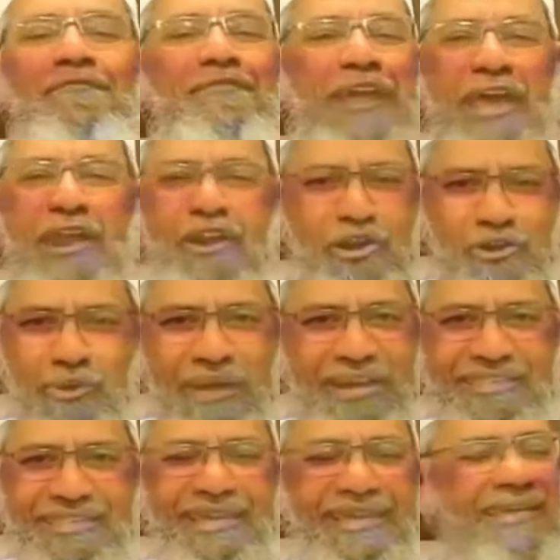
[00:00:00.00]
we cannot do
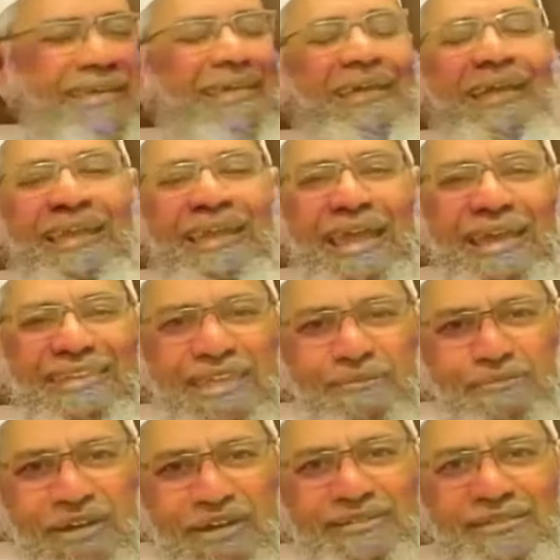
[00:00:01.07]
anything. Let
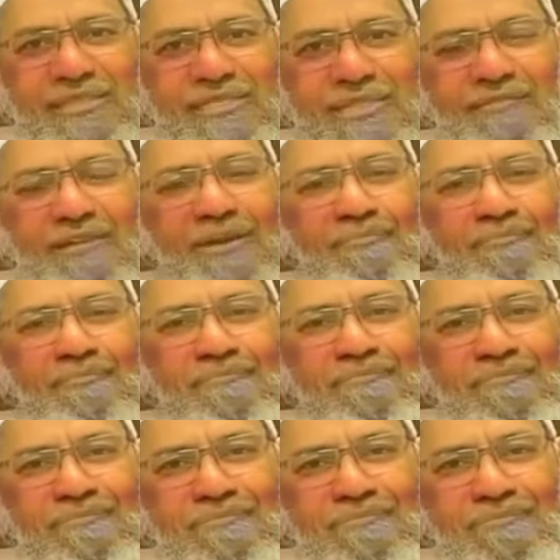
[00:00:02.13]
them earn the sawab.
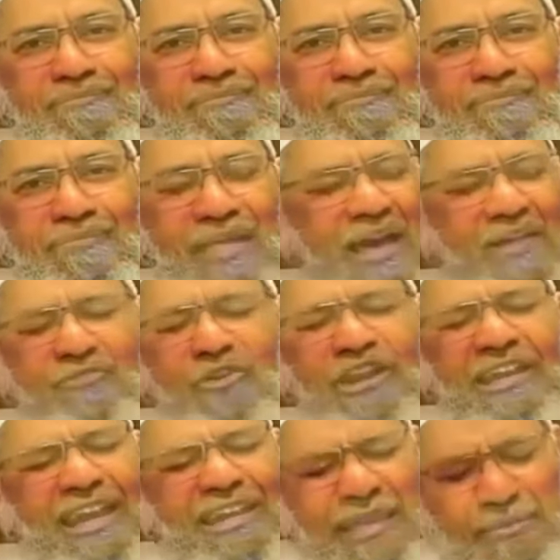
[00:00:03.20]

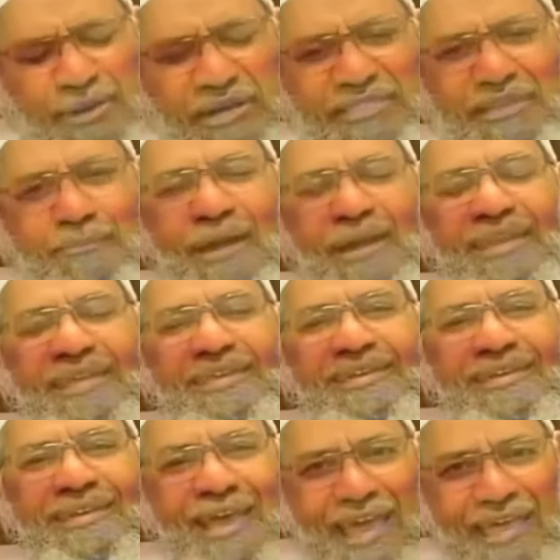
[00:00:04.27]
Let them earn the
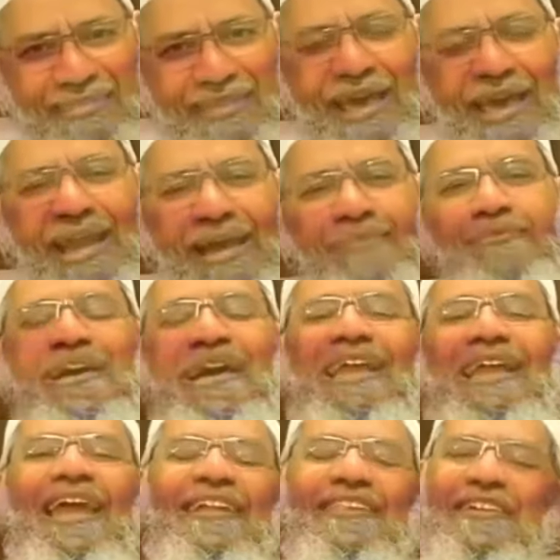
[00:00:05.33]
money and the haram.
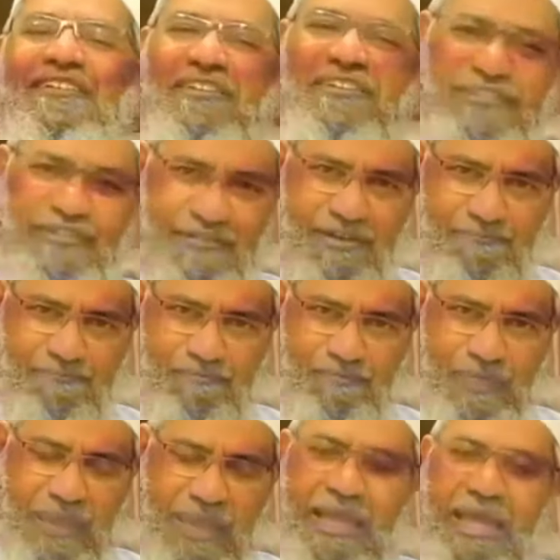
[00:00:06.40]
Let us earn the sawab.
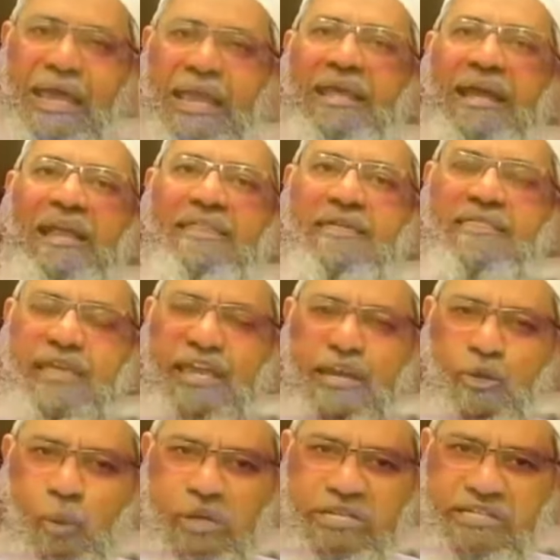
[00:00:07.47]
Regarding the
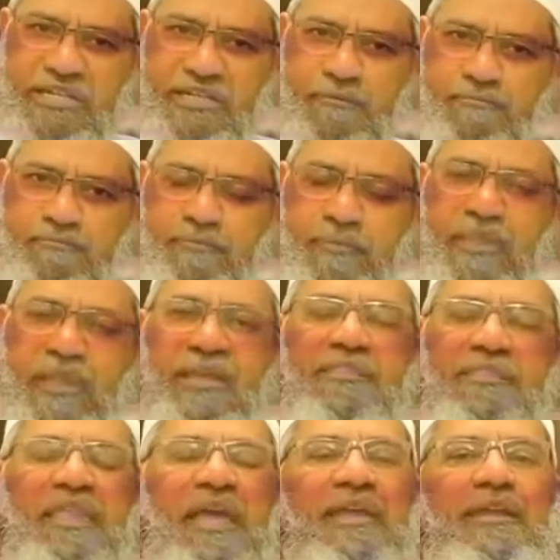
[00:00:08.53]
second question,
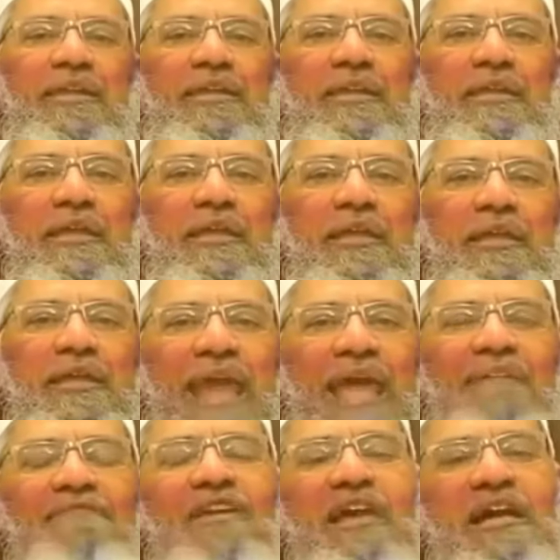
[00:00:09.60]
that
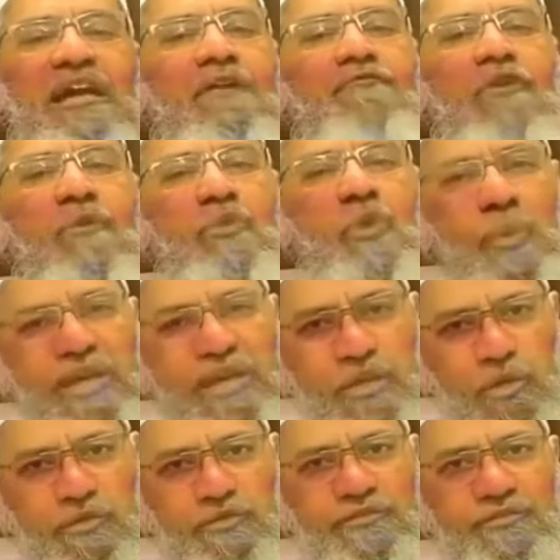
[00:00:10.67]
can we earn from the
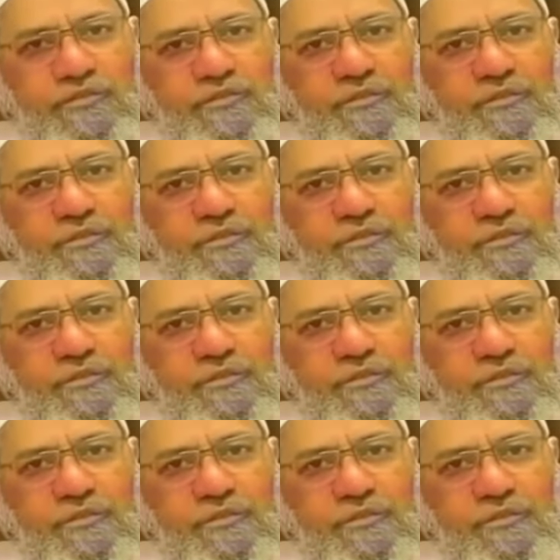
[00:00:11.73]
videos